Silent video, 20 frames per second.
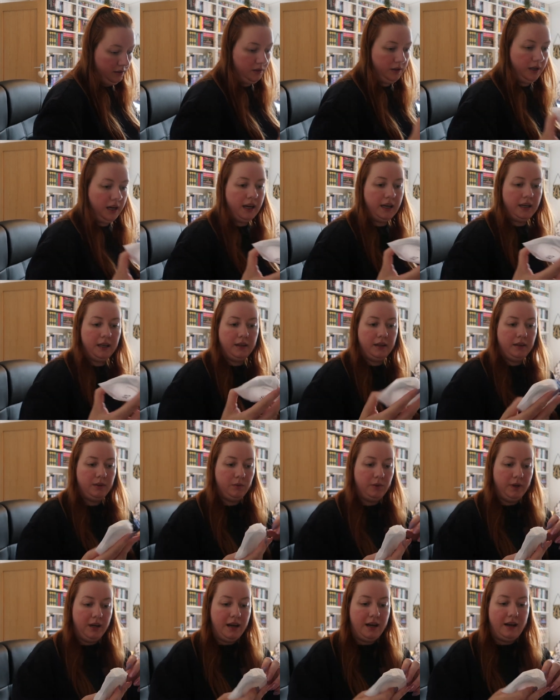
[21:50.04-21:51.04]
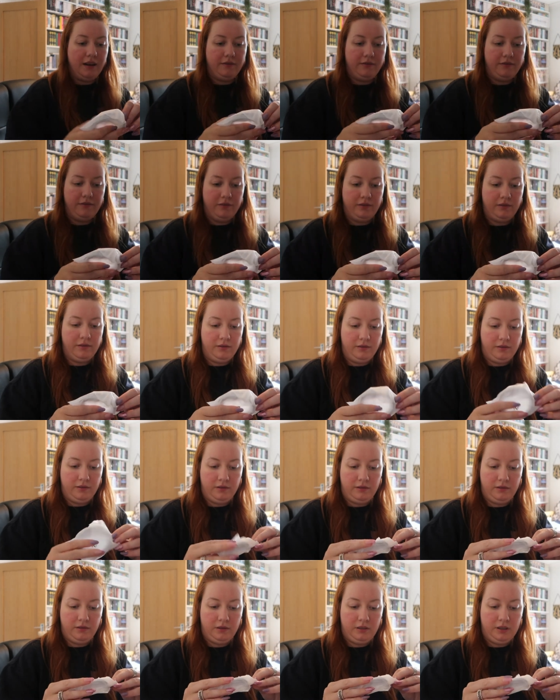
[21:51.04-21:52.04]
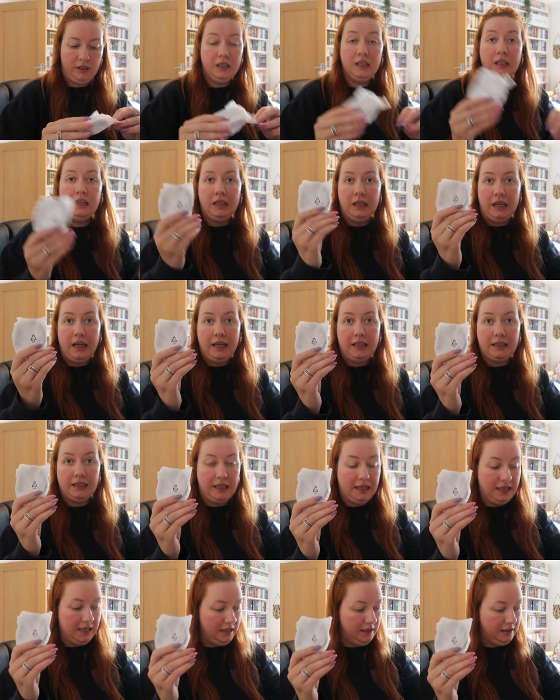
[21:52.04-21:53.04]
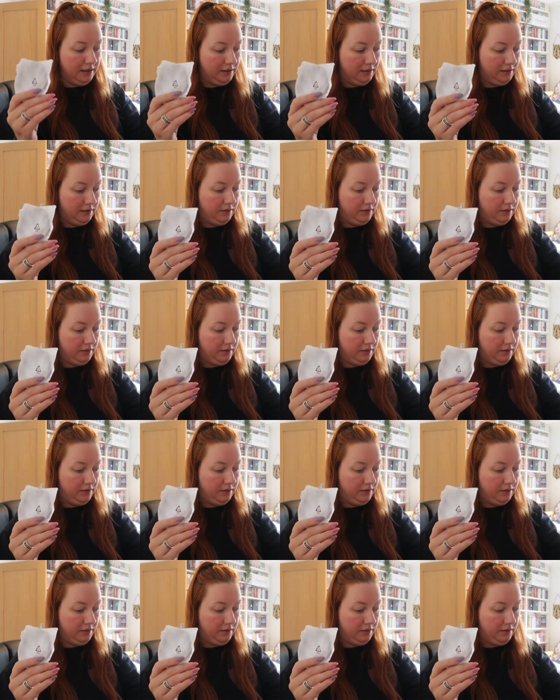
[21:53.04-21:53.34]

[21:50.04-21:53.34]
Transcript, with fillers: Okay, we have a lead